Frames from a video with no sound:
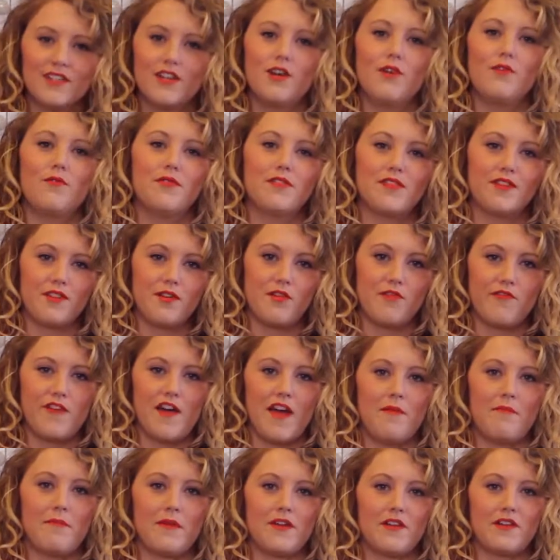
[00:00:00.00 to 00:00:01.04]
go with the
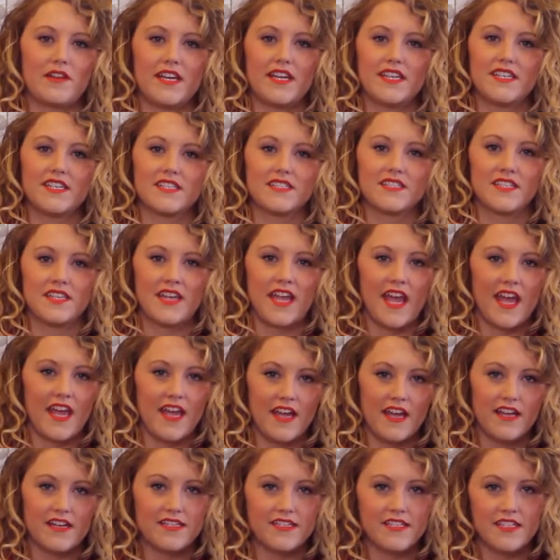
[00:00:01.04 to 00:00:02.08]
low-fat milk. It doesn't,
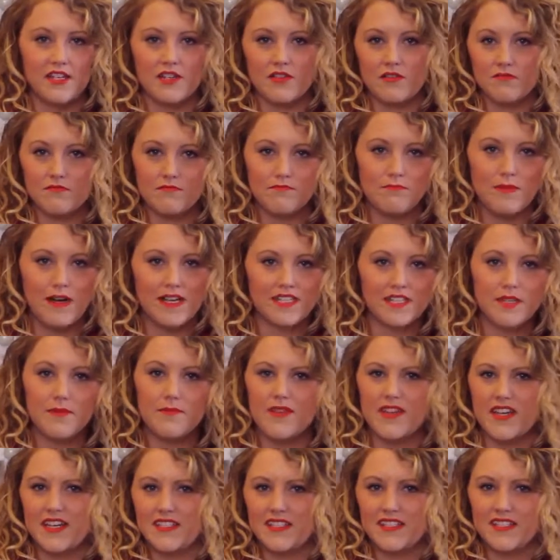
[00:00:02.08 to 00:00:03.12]
you know, mess up
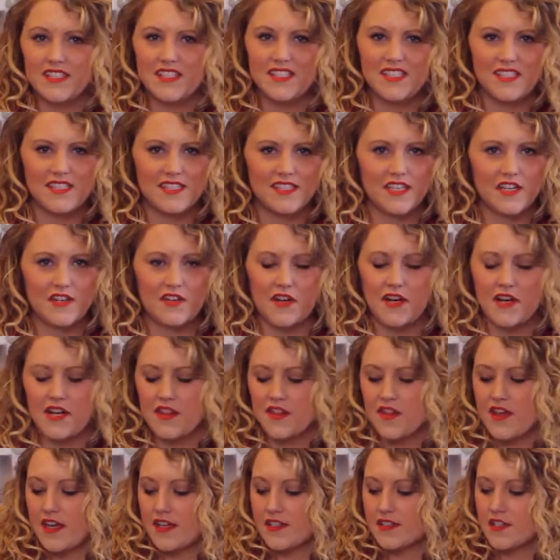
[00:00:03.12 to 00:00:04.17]
the consistency or
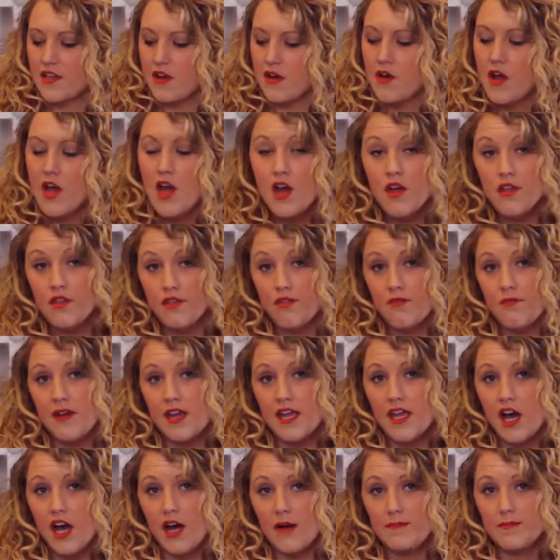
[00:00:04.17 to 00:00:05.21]
anything. So
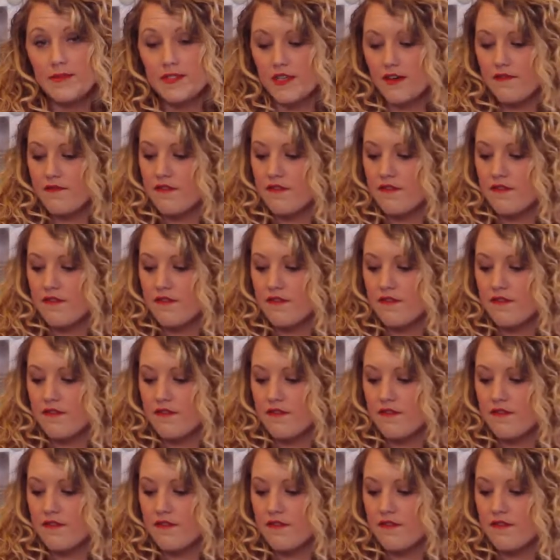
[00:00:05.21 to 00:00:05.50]
3 cups